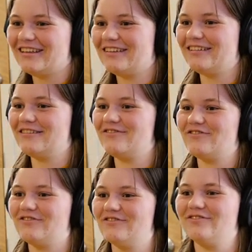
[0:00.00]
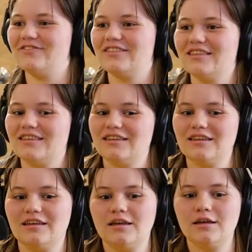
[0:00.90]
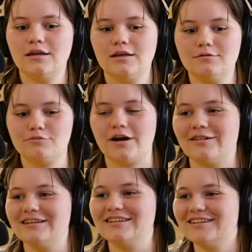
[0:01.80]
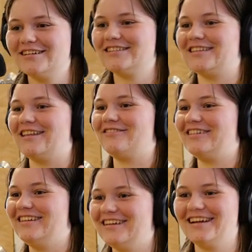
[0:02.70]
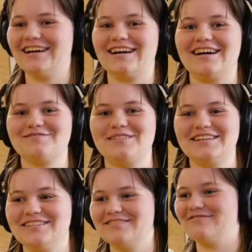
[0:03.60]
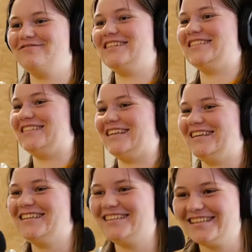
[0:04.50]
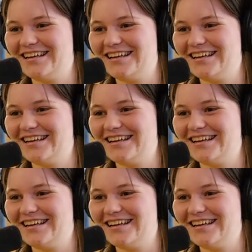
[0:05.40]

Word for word: bum, bum, bum, bum, bum. Broccoli, bum, bum, celery, bum, bum, gotta be bum, Bum, bum, bum,